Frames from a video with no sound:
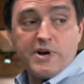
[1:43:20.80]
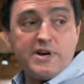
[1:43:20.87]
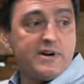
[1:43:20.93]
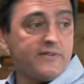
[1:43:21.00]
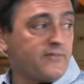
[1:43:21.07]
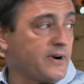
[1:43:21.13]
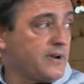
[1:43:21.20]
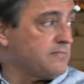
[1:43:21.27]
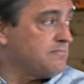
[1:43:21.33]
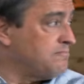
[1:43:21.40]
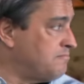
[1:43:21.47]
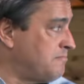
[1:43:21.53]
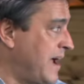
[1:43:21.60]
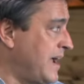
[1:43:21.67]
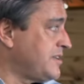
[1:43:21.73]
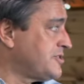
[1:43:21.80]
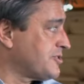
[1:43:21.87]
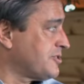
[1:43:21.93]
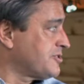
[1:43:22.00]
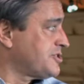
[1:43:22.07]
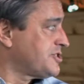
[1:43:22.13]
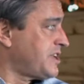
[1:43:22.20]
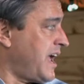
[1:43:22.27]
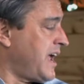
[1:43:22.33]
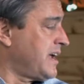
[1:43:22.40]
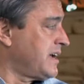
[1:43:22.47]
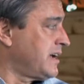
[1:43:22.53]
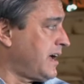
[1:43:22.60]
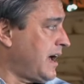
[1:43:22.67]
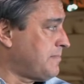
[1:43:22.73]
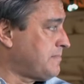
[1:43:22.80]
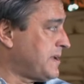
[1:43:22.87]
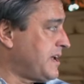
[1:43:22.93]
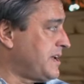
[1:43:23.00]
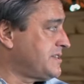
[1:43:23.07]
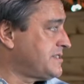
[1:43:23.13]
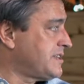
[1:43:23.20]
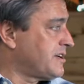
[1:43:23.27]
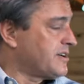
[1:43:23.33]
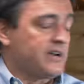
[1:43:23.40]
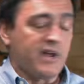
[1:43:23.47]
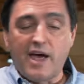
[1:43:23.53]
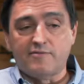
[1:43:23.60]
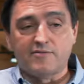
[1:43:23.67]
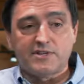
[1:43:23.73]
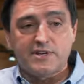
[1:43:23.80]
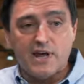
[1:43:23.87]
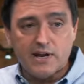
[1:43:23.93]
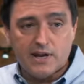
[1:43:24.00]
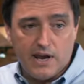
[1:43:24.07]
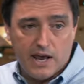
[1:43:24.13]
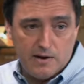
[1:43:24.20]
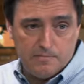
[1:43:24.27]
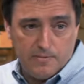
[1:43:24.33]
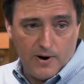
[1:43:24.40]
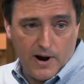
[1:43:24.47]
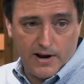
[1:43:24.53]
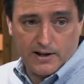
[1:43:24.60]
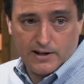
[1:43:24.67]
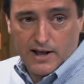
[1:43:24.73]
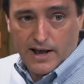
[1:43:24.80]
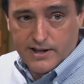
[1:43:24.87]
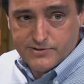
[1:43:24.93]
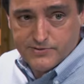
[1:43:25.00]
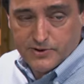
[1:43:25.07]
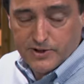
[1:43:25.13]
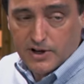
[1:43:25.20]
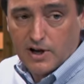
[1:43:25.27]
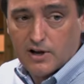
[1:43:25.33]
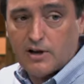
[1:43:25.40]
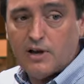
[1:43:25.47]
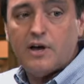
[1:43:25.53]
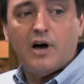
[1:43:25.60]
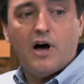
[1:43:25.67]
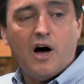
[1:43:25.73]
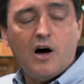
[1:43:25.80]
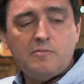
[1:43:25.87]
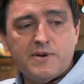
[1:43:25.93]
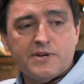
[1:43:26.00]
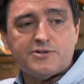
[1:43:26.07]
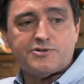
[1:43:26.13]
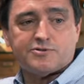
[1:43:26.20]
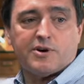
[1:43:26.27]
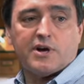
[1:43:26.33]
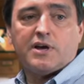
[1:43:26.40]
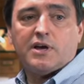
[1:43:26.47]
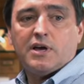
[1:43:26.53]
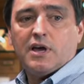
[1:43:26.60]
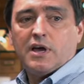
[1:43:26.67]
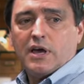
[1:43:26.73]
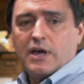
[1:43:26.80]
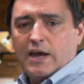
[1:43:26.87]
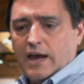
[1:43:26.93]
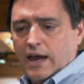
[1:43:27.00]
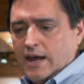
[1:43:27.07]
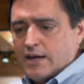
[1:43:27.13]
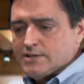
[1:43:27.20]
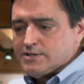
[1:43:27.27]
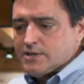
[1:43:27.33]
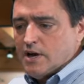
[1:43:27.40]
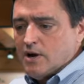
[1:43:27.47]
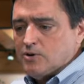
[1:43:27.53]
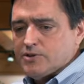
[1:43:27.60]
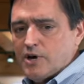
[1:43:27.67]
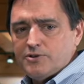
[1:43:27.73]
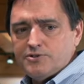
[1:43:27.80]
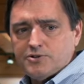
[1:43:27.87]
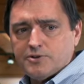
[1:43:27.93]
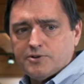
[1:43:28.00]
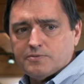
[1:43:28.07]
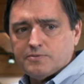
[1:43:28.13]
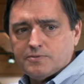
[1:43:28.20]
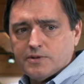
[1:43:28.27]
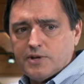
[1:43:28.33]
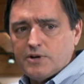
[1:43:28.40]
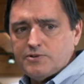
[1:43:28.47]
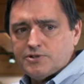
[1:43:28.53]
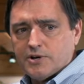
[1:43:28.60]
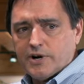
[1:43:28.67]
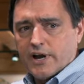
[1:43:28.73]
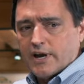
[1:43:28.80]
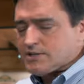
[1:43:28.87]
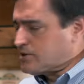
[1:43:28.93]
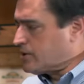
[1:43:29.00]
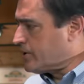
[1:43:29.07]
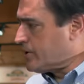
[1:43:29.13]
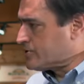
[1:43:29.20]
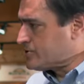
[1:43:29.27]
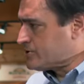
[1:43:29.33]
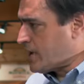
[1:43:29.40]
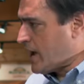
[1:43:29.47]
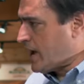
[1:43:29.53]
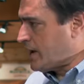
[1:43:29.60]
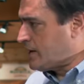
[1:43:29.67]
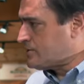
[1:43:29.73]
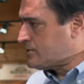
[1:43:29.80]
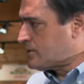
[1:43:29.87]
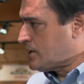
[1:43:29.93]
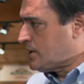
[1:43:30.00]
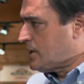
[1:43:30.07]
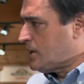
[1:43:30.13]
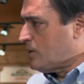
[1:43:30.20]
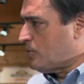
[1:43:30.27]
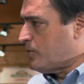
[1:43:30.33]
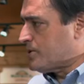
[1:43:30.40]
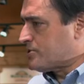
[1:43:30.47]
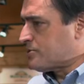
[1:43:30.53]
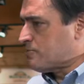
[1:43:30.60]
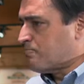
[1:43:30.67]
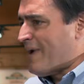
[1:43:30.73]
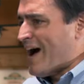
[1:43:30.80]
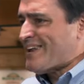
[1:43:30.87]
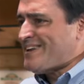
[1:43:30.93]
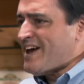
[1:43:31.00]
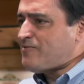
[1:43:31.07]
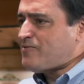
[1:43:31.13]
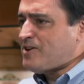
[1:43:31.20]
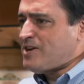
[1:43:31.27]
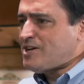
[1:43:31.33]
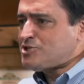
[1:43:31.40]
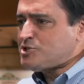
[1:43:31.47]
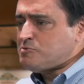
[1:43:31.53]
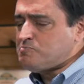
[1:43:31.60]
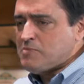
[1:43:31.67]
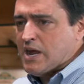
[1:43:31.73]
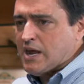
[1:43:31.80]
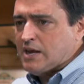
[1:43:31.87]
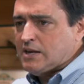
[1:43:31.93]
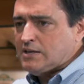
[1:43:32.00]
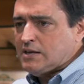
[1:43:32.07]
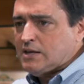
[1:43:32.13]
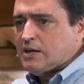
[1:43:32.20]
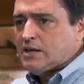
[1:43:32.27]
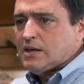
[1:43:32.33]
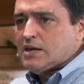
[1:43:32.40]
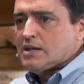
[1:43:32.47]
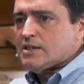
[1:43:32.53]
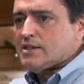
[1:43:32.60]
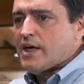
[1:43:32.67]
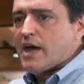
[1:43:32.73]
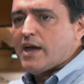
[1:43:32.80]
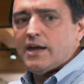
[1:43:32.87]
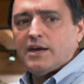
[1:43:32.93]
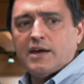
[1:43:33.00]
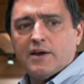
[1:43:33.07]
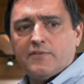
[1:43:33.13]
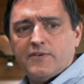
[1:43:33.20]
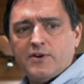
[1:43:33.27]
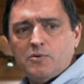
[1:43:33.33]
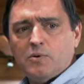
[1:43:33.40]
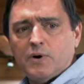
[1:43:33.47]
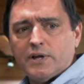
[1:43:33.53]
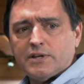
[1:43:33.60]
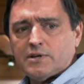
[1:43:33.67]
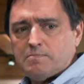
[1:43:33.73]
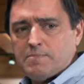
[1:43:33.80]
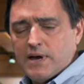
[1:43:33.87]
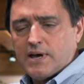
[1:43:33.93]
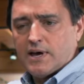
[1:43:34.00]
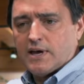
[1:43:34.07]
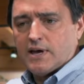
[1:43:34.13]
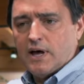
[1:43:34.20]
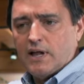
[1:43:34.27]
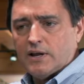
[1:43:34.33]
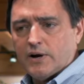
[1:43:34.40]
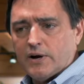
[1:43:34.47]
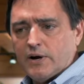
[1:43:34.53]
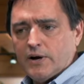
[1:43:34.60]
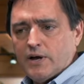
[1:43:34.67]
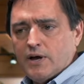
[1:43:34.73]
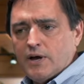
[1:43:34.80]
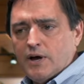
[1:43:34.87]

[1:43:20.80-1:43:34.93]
three different major stain companies that are, have dedicated product lines for the log home industry. And so those are, those are exterior stains, which by definition mean they, if you want to pick a color,